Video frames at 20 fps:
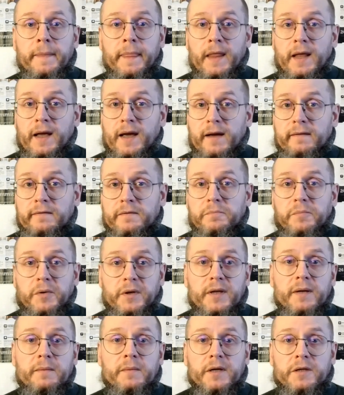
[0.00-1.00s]
have
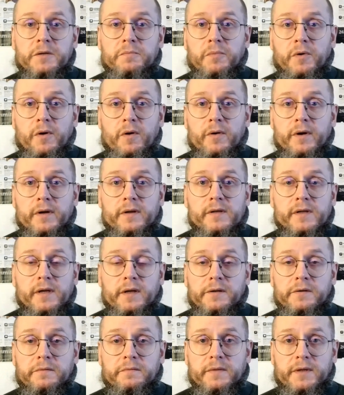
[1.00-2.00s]
pretty much broken
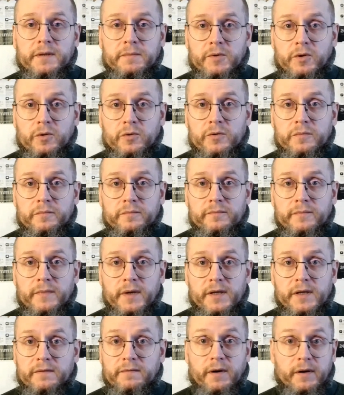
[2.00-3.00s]
such taboos,
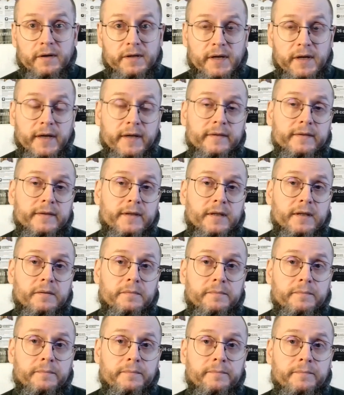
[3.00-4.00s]
as far as I can tell.
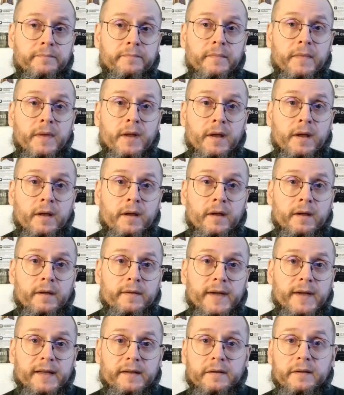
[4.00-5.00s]

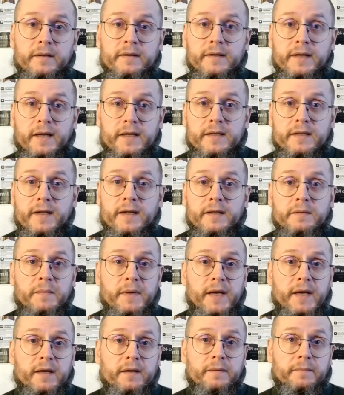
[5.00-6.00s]
That does not
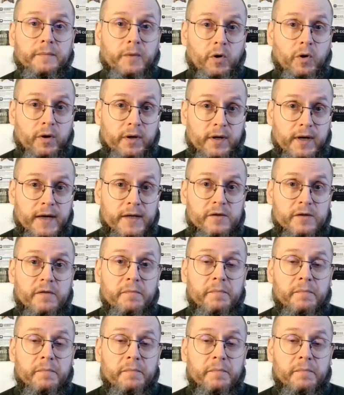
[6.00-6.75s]
make all kinds of